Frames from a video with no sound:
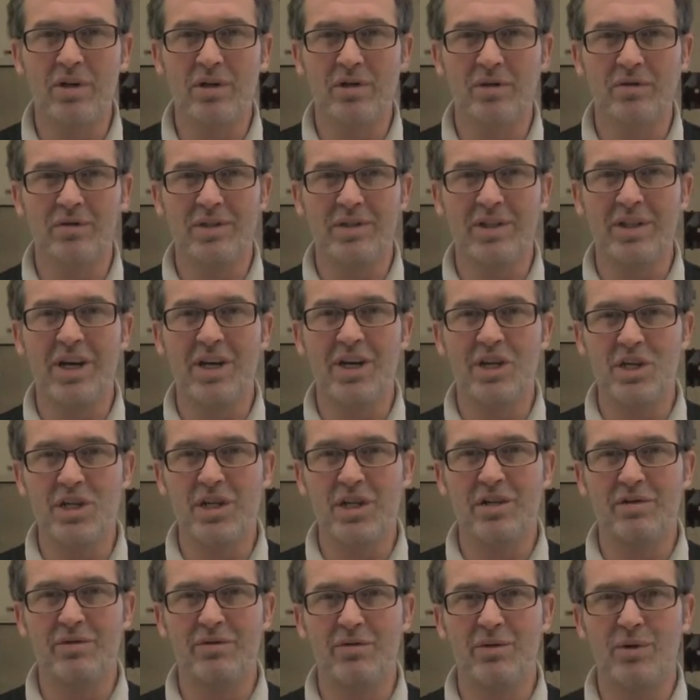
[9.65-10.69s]
of the
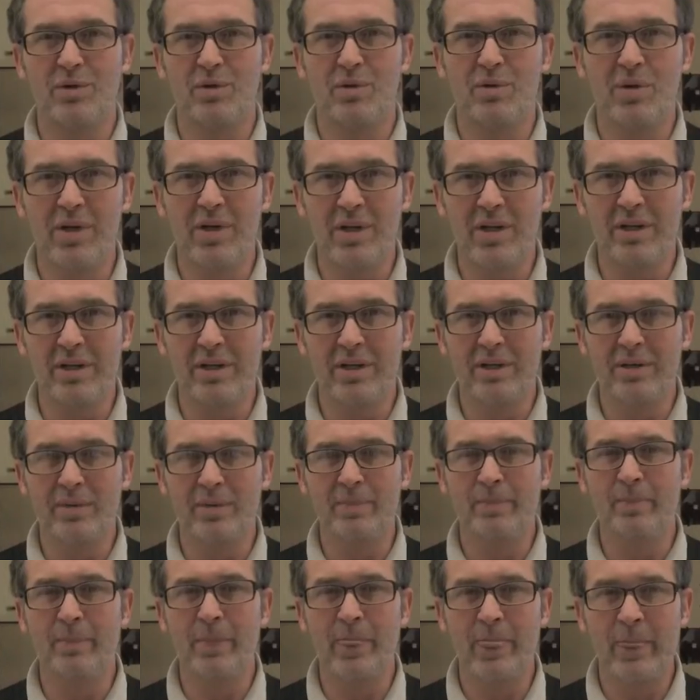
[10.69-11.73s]
IGF for a while now.